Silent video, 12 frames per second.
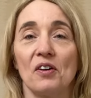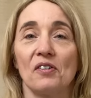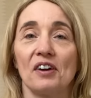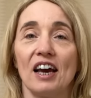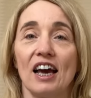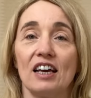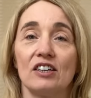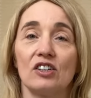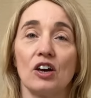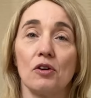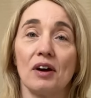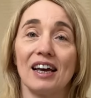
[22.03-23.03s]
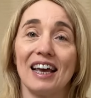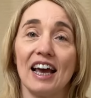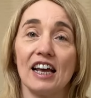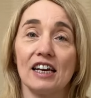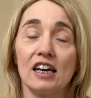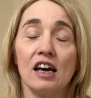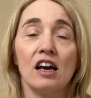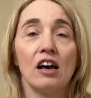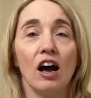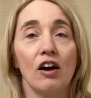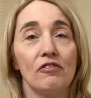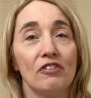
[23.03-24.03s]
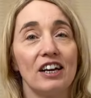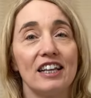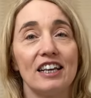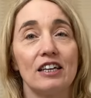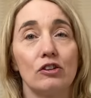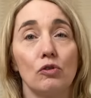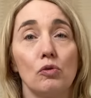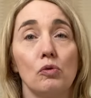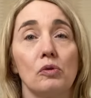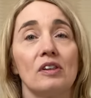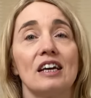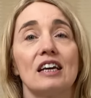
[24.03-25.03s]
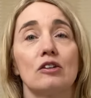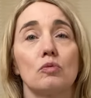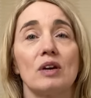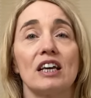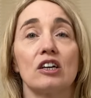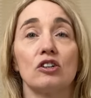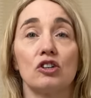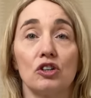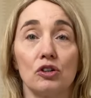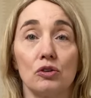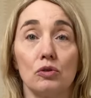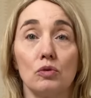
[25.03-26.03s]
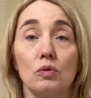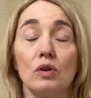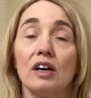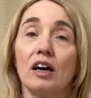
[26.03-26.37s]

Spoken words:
Okay, so again, hopefully these are all things we can do